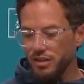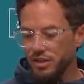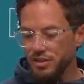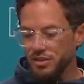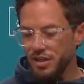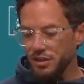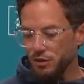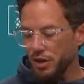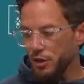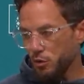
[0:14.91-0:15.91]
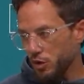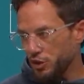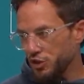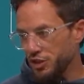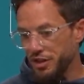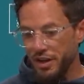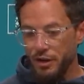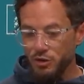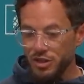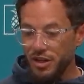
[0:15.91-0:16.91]
state the right question, and I
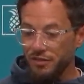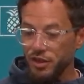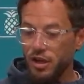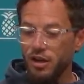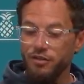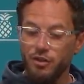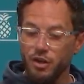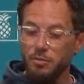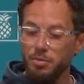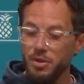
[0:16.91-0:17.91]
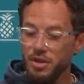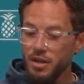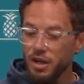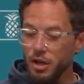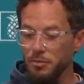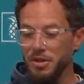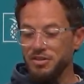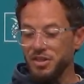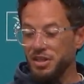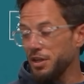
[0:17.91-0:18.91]
was gonna have to offer up um, as a
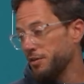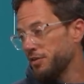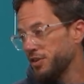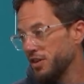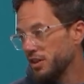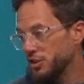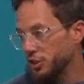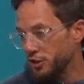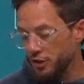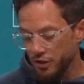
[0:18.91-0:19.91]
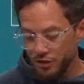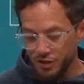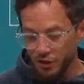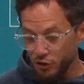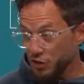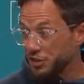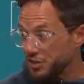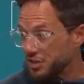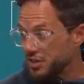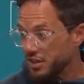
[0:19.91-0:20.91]
gift to your diligence